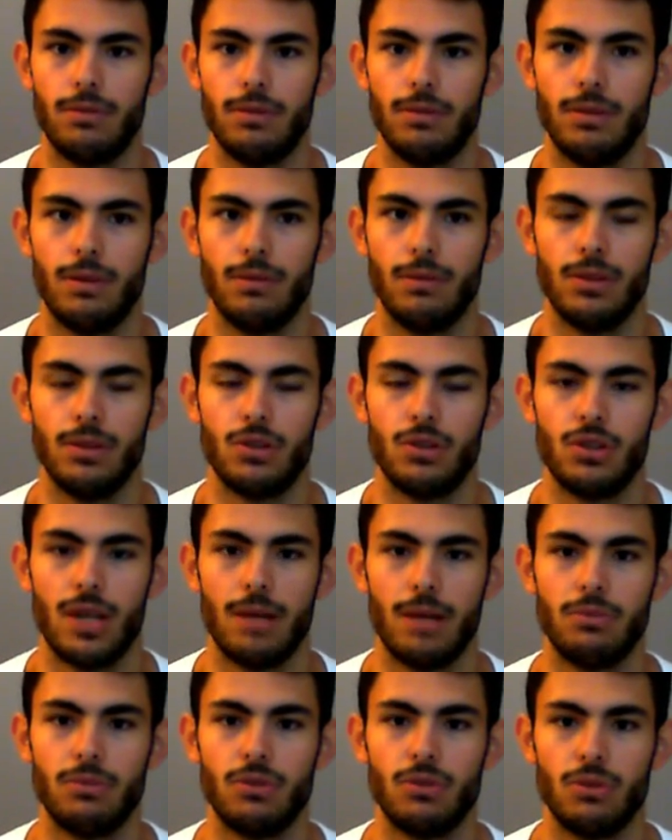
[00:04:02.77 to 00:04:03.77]
The
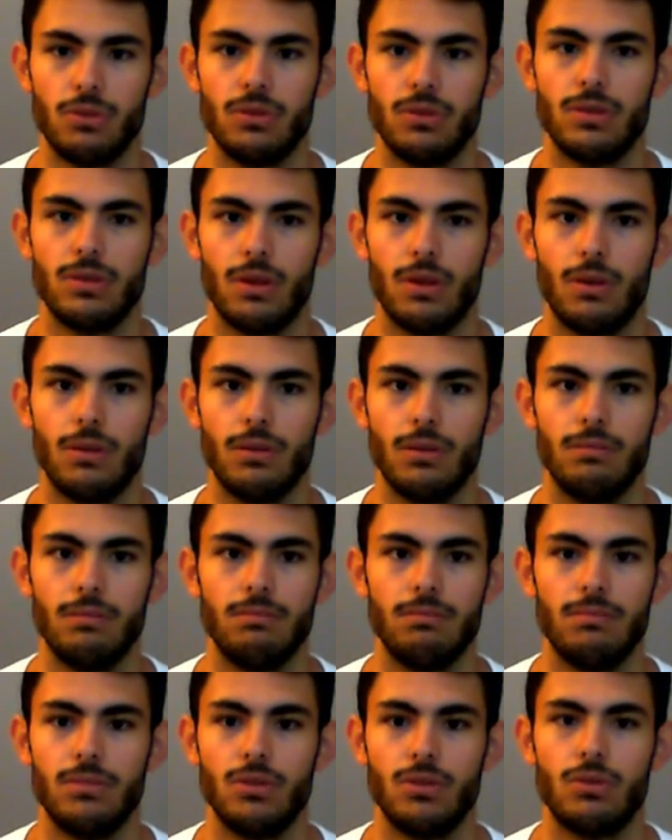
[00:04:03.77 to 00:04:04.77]
champs should
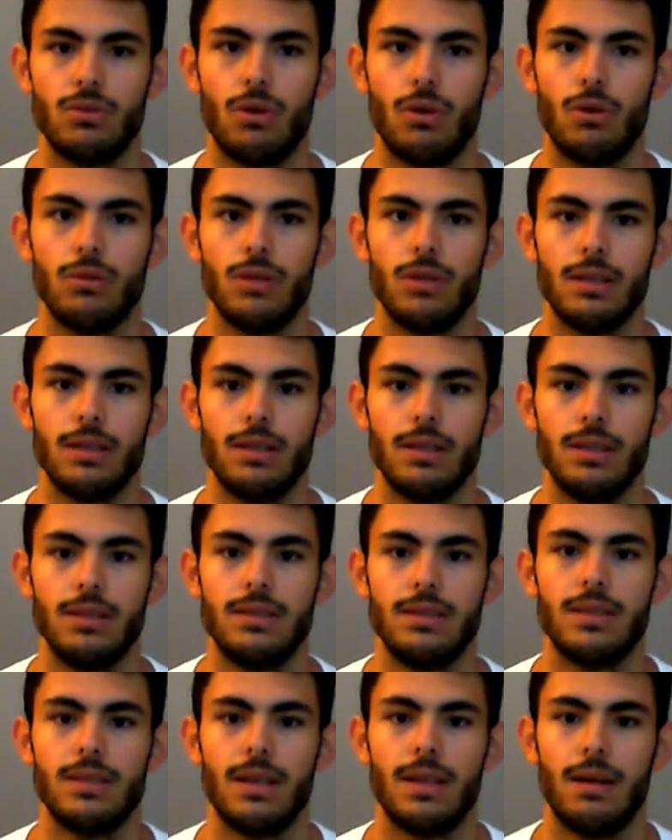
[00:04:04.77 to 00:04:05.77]
show at
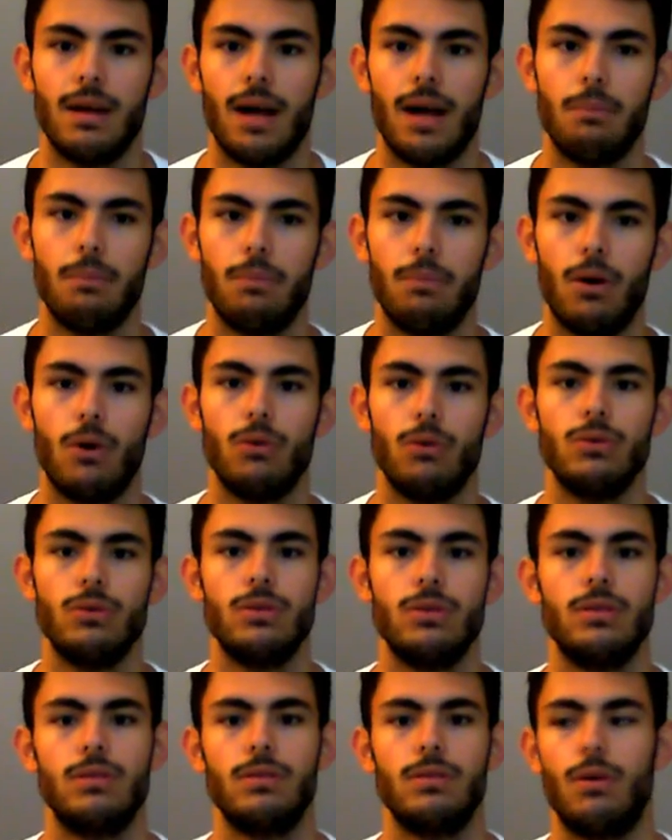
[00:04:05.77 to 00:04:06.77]
least a
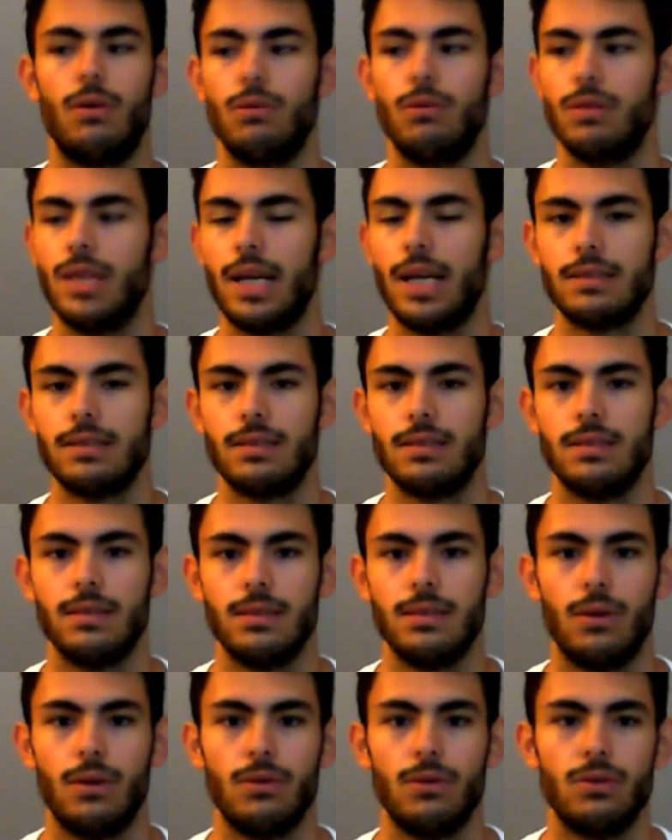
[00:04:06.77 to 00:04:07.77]
pose, or Dexter
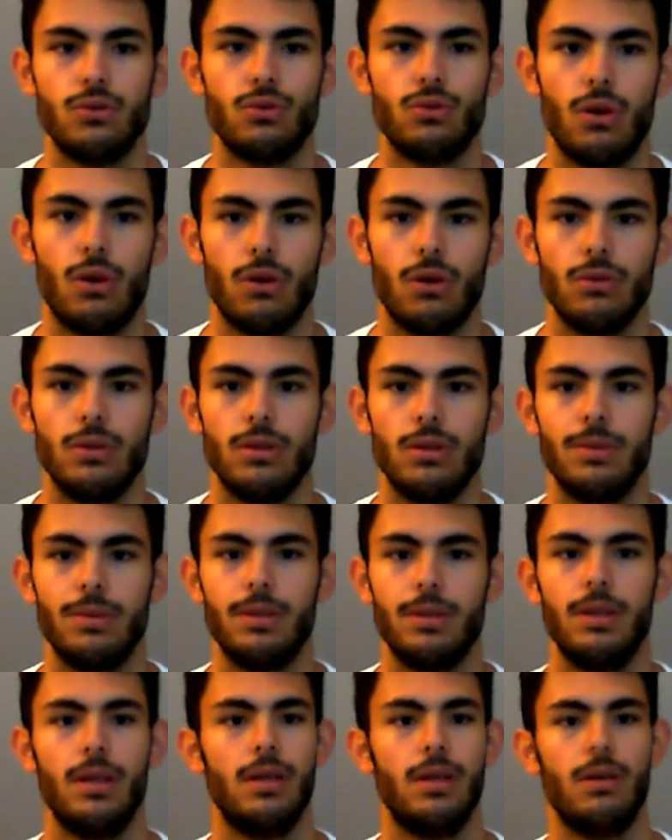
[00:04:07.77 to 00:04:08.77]
or Sean.
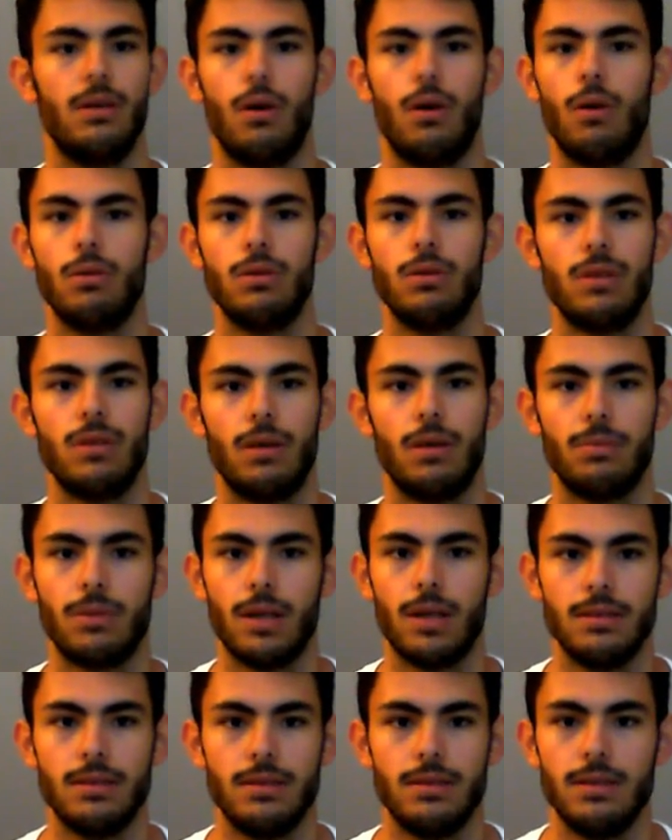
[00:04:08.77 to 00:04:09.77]
All the top
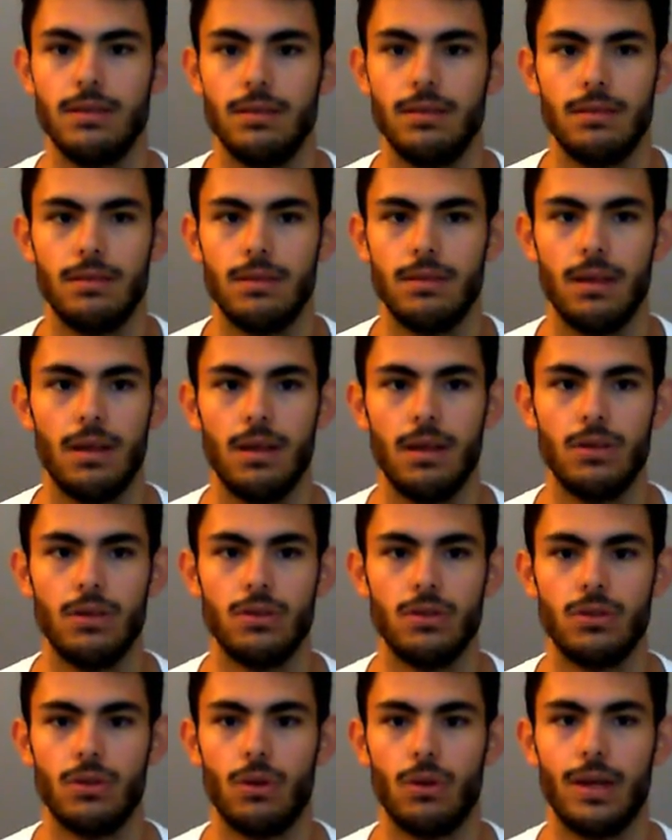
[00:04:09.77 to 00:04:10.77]
guys didn't
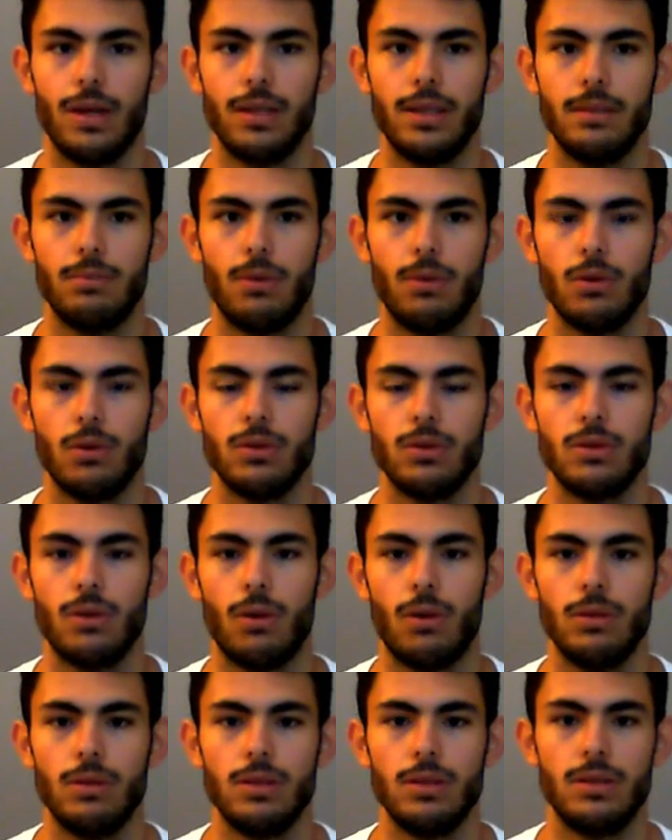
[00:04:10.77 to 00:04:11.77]
show any pose,
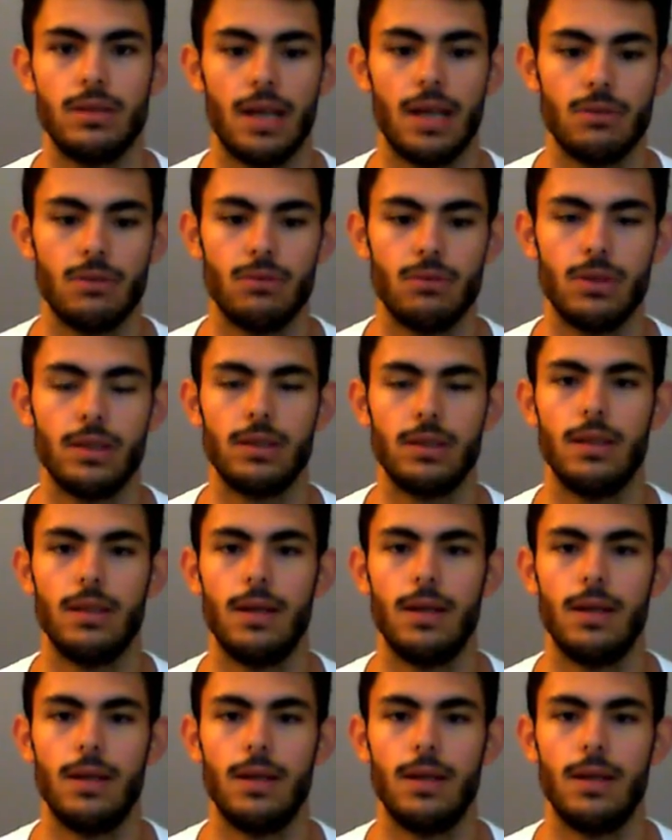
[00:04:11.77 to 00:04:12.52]
only Cedric.